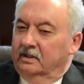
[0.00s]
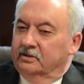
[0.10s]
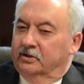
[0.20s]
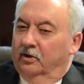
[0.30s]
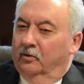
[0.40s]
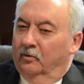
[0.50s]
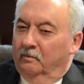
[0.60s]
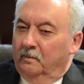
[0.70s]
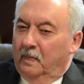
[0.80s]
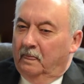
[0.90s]
So
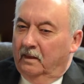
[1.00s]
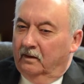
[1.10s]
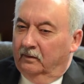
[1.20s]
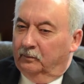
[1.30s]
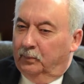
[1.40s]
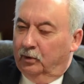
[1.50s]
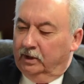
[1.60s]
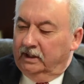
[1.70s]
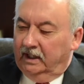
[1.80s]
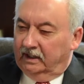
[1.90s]

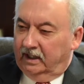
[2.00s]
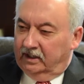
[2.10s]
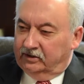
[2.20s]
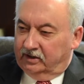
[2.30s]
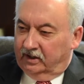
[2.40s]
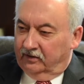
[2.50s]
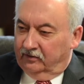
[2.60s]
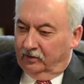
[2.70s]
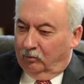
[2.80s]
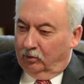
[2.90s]
putting that case
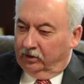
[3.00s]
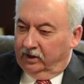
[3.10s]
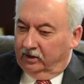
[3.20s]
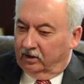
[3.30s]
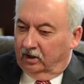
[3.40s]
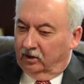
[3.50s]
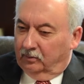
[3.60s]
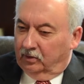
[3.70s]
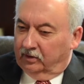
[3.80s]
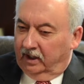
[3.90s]
together and working the
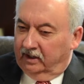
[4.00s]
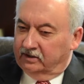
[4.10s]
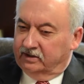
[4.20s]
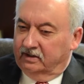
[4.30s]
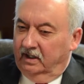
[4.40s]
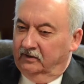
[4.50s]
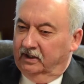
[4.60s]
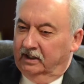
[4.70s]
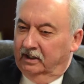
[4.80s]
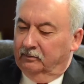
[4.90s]
Colombo case and
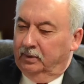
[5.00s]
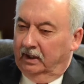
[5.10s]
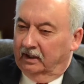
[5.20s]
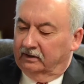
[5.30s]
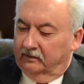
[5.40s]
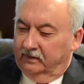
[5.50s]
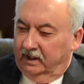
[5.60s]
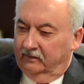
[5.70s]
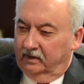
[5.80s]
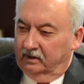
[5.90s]
the impact of
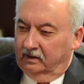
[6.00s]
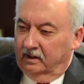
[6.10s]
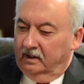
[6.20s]
having